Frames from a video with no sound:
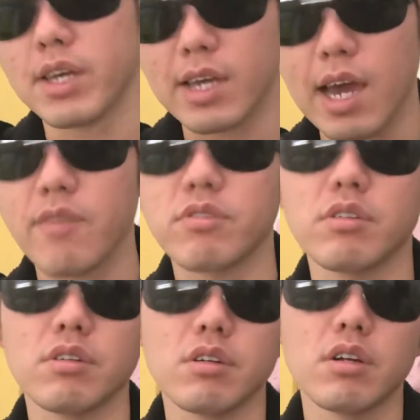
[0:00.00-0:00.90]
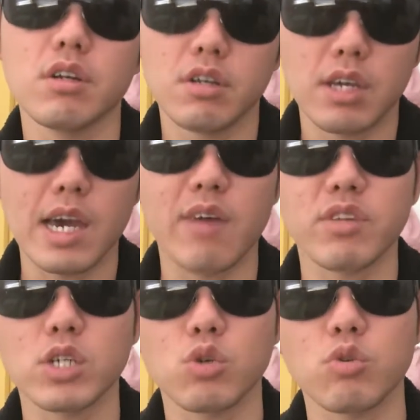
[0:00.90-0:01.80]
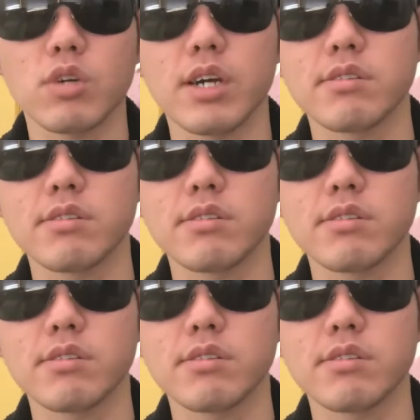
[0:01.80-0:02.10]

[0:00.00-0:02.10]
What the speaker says: after I show you guys